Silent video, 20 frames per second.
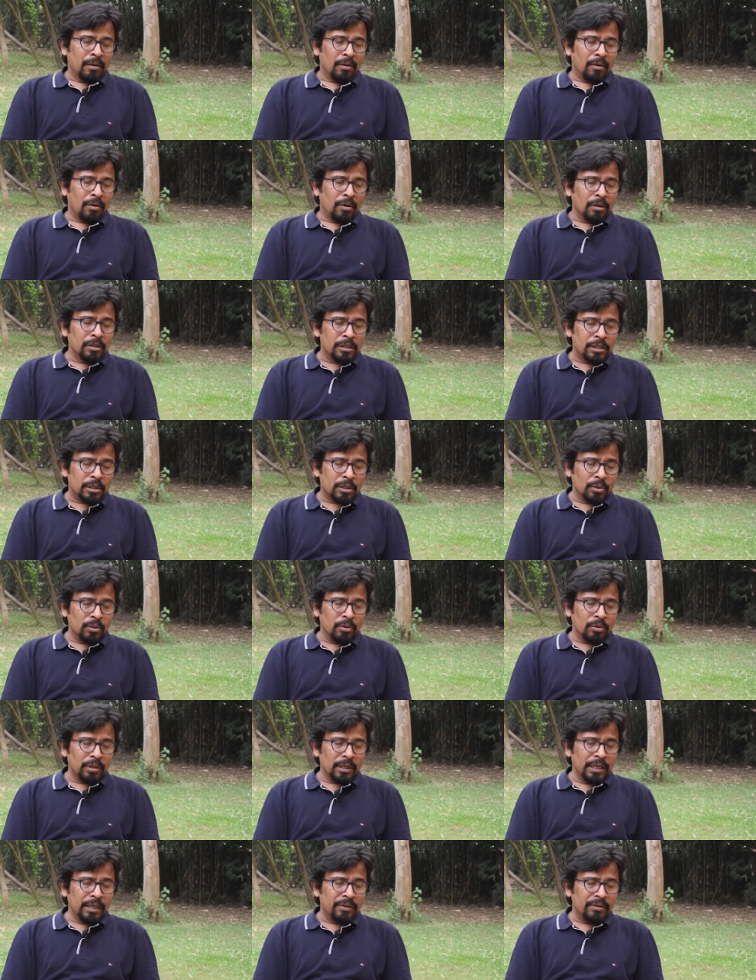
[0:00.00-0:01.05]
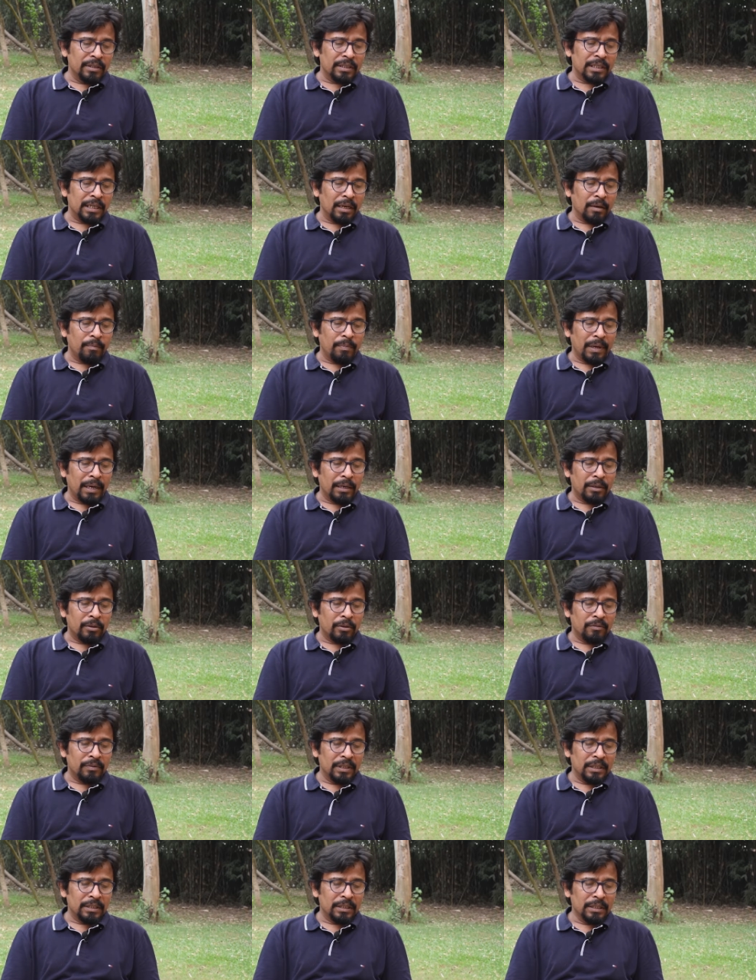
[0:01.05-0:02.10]
Also interesting part
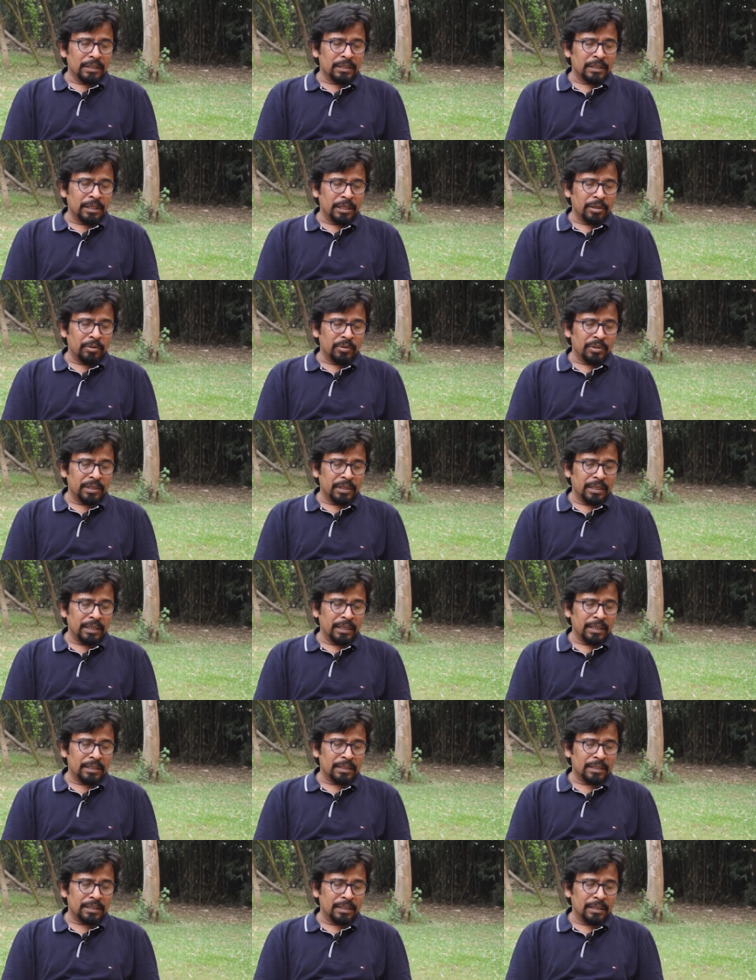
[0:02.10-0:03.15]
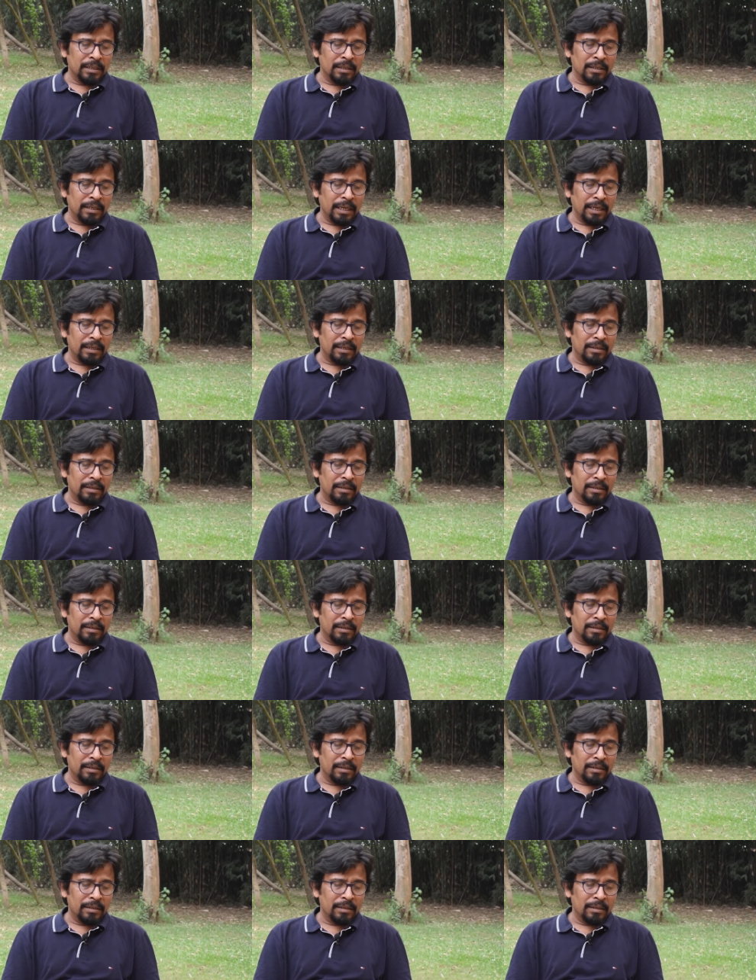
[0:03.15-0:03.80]
of this institution is that